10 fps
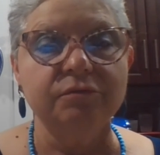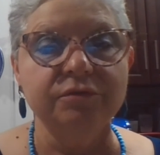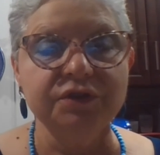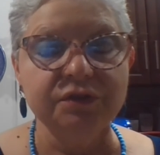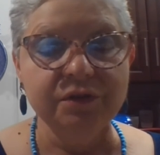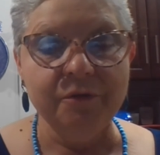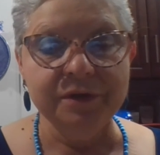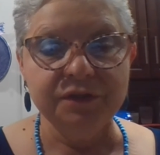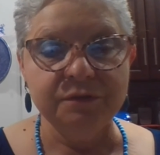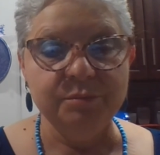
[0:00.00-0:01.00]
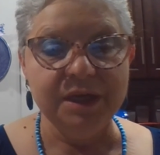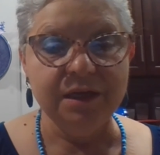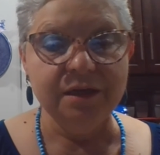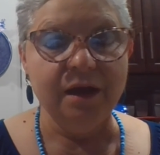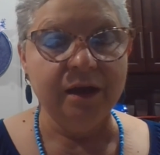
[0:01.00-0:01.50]
we're still going to
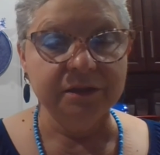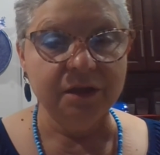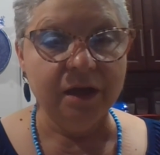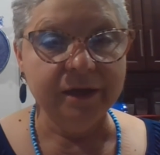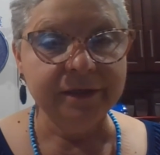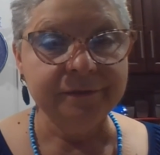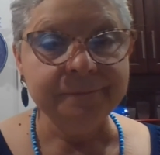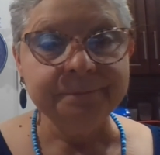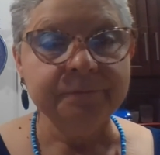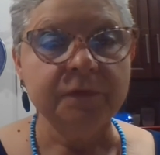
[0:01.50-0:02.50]
be online.